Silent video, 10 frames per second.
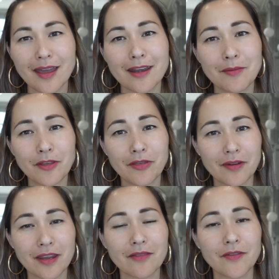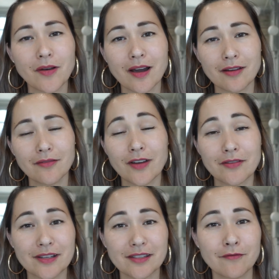Number three, if you are
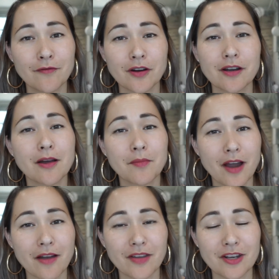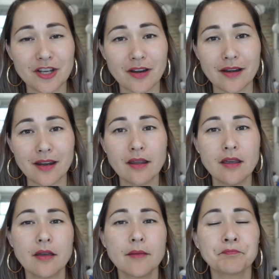fundraising for a nonprofit charity,
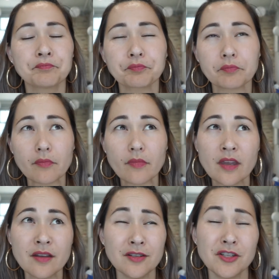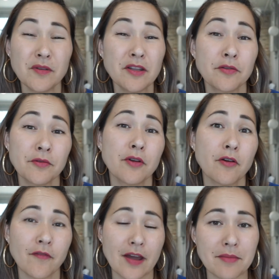do it through
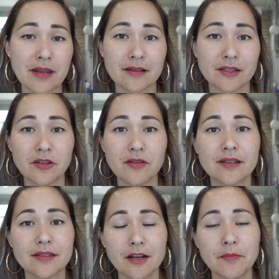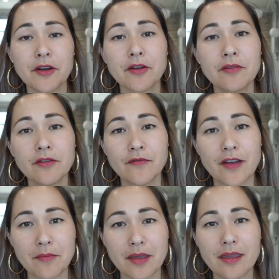GoFundMe. So you can set up your own
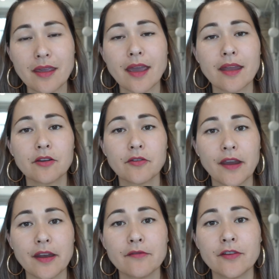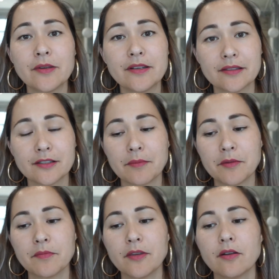GoFundMe and create it from a desktop
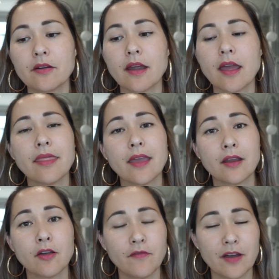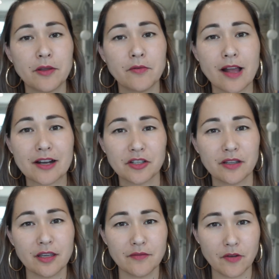computer, and then GoFundMe will
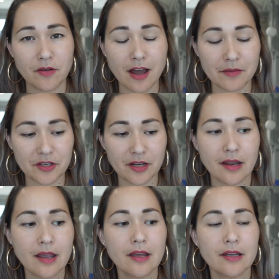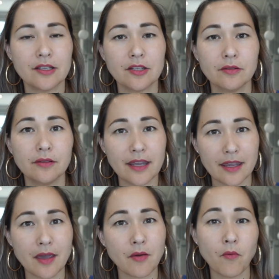actually give you an option to
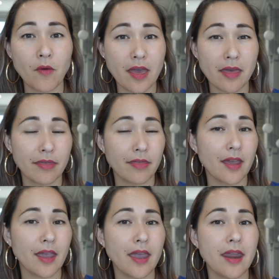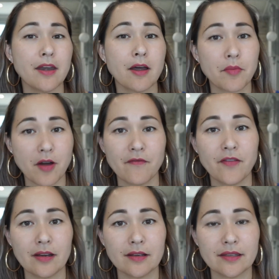link it with a
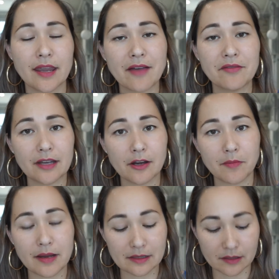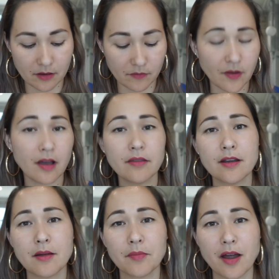nonprofit, because they have a database of all the
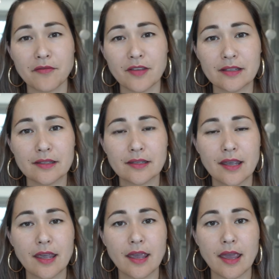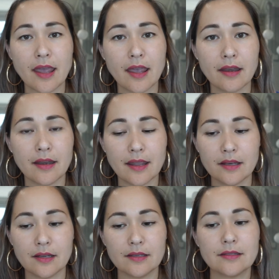nonprofits, and
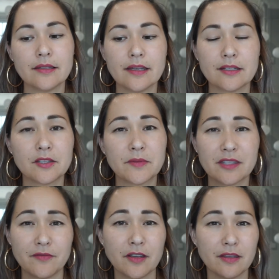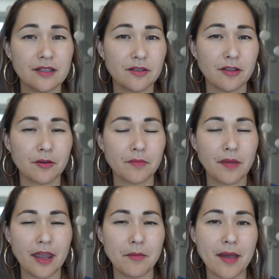it is linked specifically to their
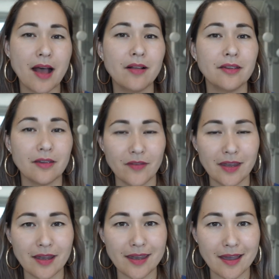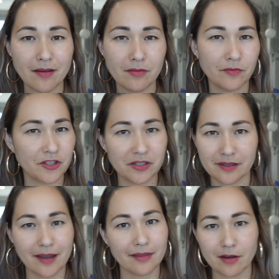PayPal giving account, which is
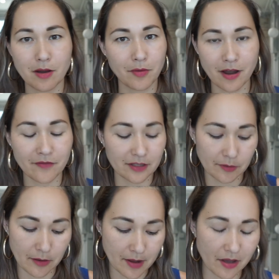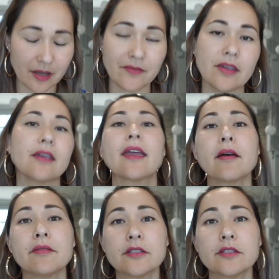like the nonprofit's PayPal giving account.